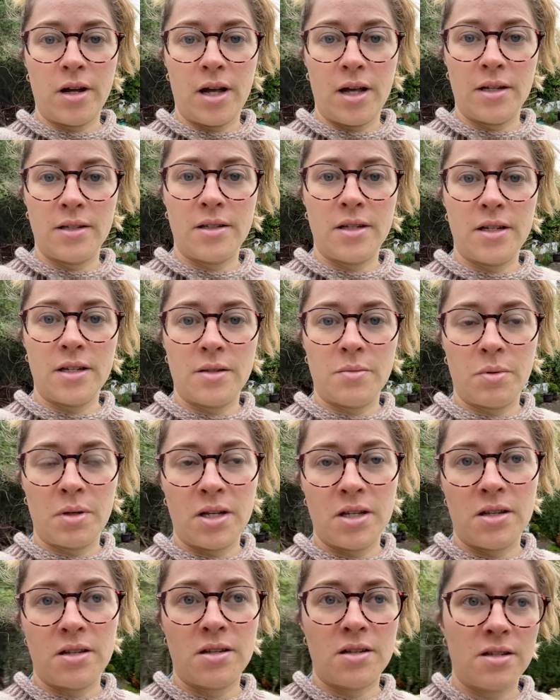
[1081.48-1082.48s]
antiques
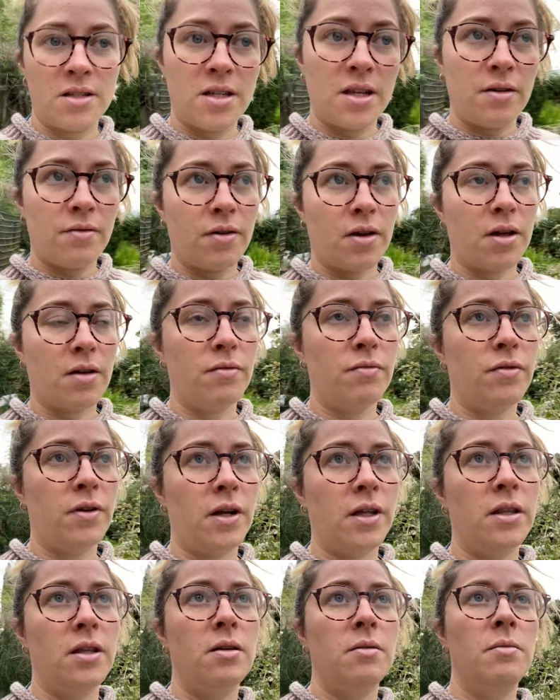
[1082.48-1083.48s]
places and see if I can
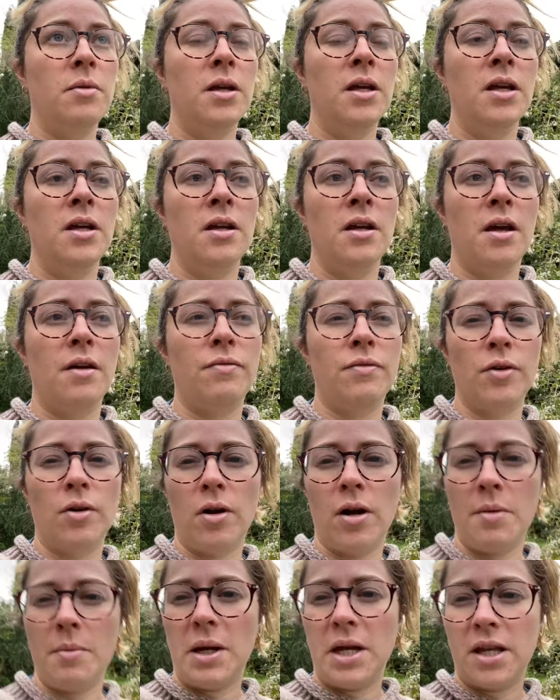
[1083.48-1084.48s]
find them. If
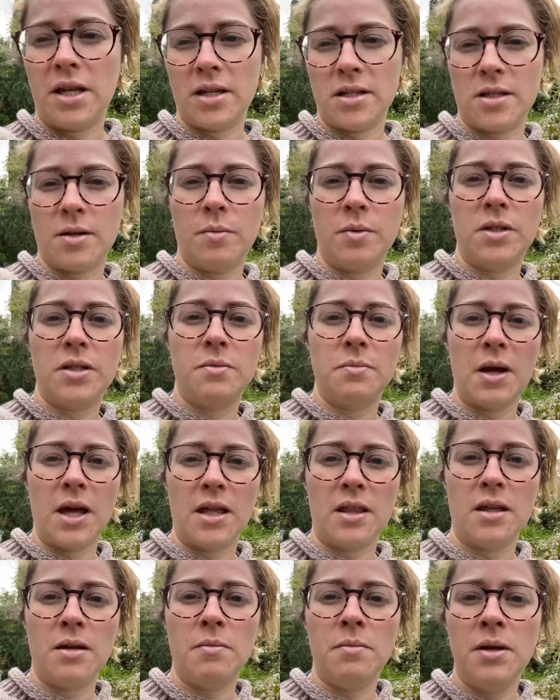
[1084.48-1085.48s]
not, I might get someone to make
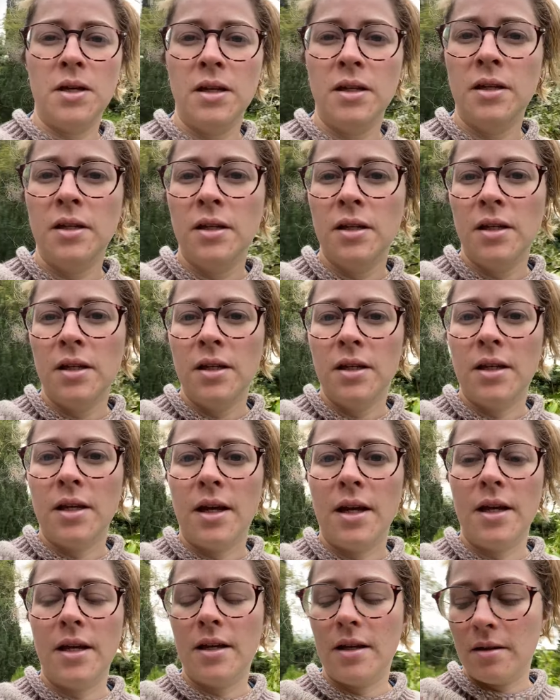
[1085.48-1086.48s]
them.
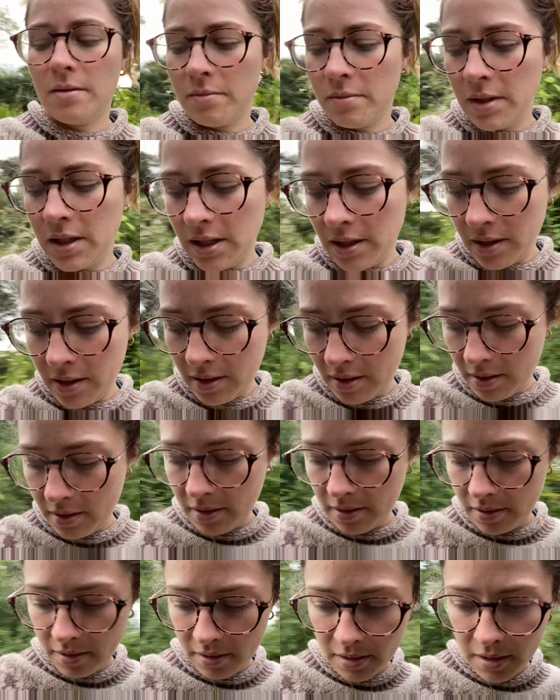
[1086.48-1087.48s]
Um,
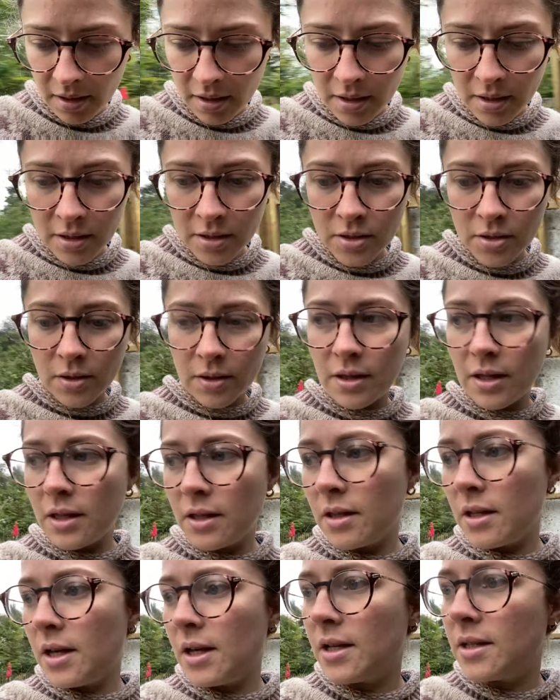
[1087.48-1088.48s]
so I think
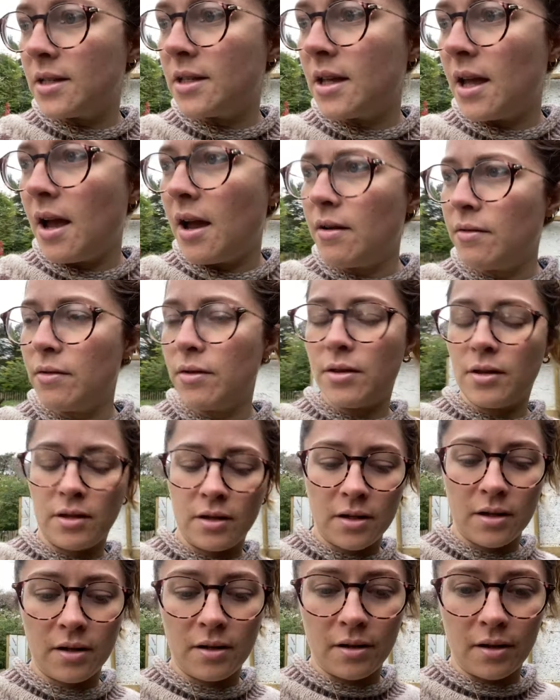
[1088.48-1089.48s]
that's everything
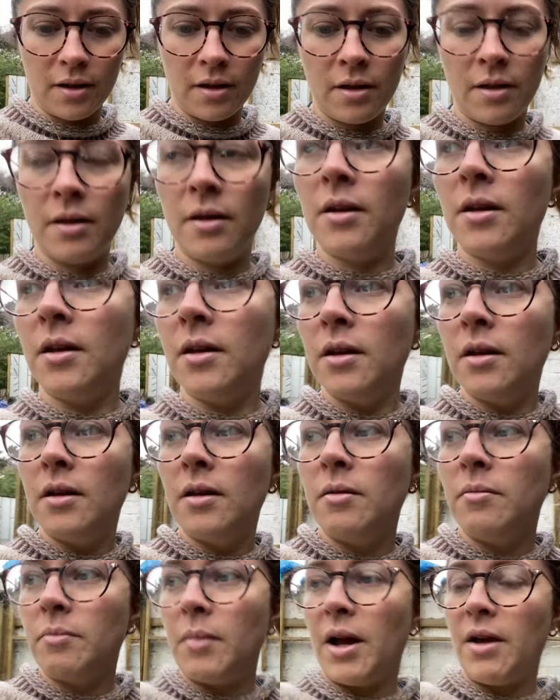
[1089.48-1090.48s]
now.
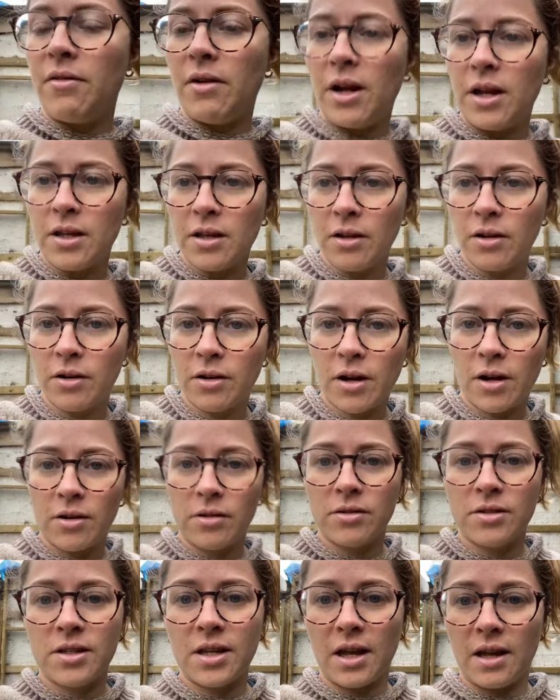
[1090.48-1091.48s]
My regular
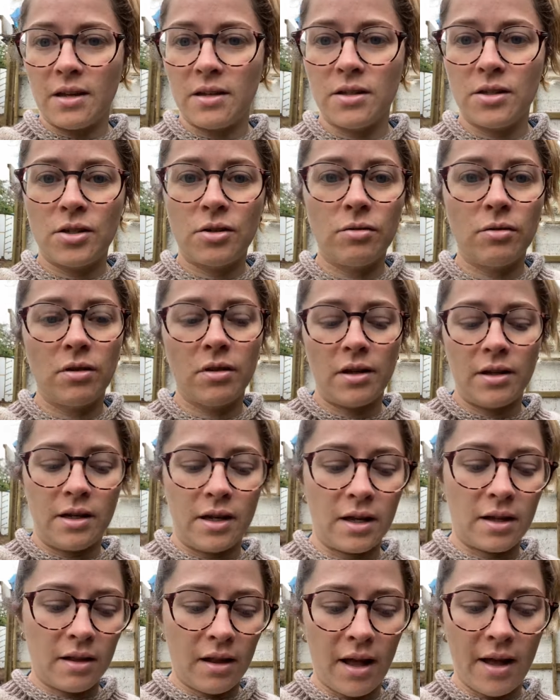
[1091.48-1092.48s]
garden's getting totally
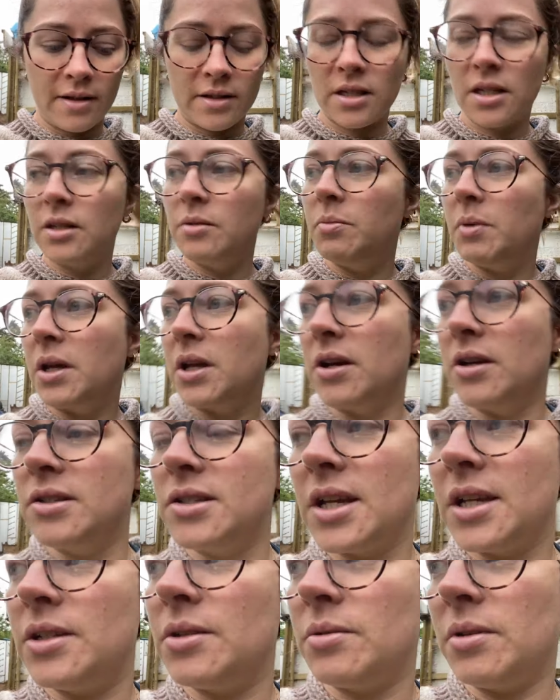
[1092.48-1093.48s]
neglected because
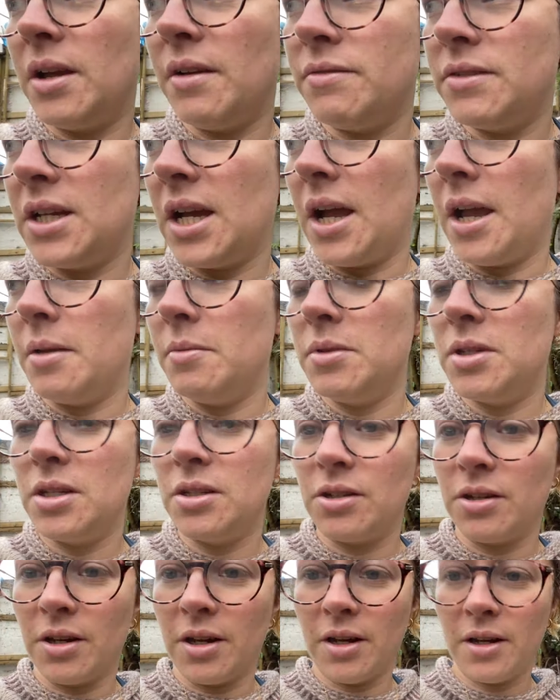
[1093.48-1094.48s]
I don't have time to
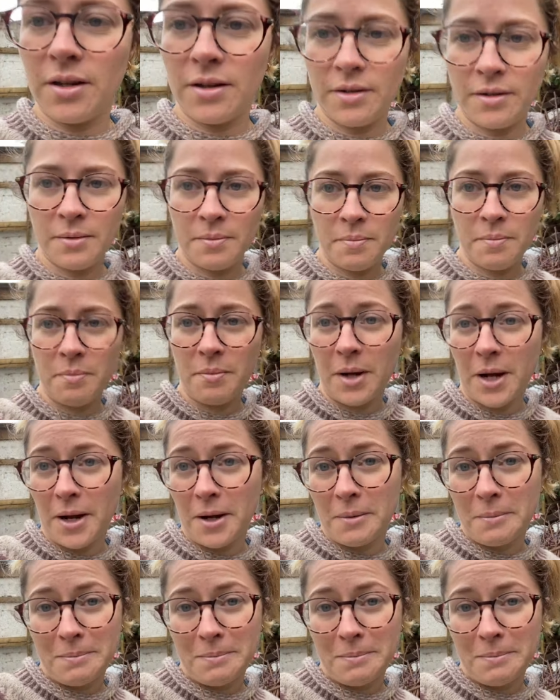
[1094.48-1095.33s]
do it, but